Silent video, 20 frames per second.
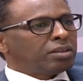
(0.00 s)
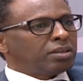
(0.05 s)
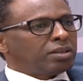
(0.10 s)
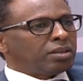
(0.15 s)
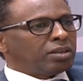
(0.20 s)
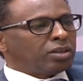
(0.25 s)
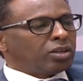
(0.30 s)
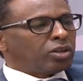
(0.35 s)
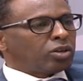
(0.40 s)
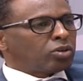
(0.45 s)

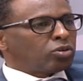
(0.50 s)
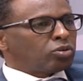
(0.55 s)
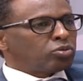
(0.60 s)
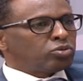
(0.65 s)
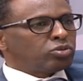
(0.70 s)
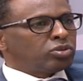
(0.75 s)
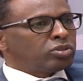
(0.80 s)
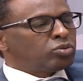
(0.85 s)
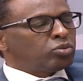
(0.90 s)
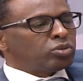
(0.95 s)
uh,
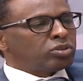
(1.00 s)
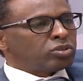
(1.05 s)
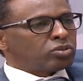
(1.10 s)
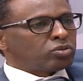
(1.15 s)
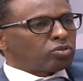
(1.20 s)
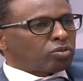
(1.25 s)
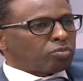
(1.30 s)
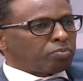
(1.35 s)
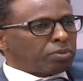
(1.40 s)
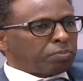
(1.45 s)

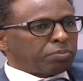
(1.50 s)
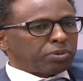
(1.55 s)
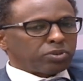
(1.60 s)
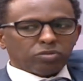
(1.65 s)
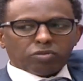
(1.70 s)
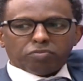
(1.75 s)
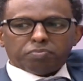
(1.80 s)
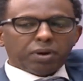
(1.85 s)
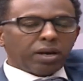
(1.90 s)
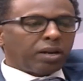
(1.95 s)
constituencies or
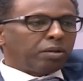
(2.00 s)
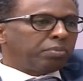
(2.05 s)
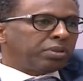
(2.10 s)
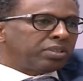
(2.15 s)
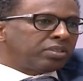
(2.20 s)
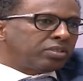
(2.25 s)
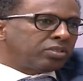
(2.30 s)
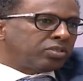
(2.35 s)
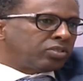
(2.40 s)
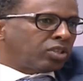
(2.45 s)
members of
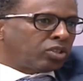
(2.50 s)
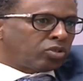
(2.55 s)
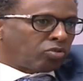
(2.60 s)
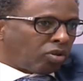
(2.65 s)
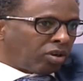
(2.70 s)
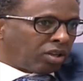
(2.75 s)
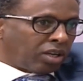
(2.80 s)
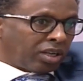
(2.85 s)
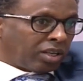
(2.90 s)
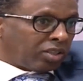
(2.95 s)
parliament in
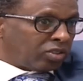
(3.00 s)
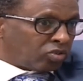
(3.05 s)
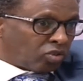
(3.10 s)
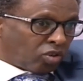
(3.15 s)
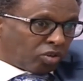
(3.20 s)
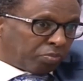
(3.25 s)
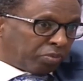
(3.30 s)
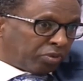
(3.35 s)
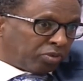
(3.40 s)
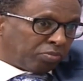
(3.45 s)
central Kenya. It's
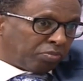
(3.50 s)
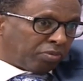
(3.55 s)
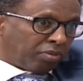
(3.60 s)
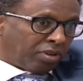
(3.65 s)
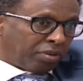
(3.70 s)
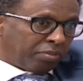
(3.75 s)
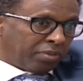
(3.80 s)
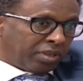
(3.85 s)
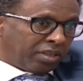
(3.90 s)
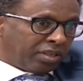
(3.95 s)
not
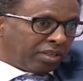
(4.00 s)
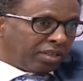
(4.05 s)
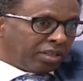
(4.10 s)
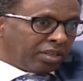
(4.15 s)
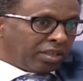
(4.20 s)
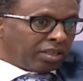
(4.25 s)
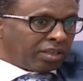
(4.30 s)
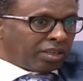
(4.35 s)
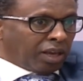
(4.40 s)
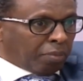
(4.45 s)
possible. I mean,
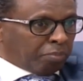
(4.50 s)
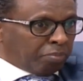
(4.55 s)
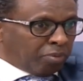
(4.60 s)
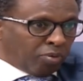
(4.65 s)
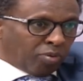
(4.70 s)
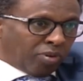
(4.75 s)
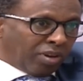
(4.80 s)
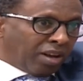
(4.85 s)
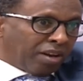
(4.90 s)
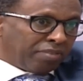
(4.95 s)

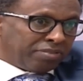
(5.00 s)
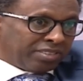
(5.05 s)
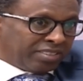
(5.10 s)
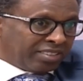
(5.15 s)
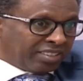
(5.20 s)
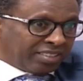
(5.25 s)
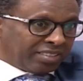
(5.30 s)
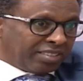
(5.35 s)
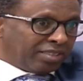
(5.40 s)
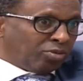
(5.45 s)
Kiambu will have
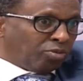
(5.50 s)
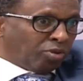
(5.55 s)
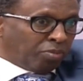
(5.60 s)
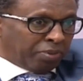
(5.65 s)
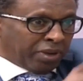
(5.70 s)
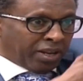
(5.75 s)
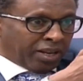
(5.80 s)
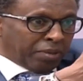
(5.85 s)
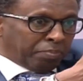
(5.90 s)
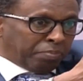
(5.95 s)
60. You will
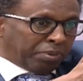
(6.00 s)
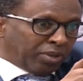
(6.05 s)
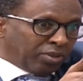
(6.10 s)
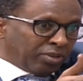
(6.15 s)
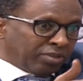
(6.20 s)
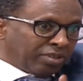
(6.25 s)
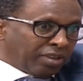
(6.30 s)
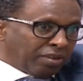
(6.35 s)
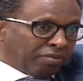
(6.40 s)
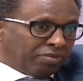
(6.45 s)
be an MP
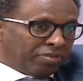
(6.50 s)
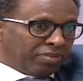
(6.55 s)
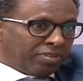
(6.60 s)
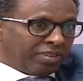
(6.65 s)
yourself.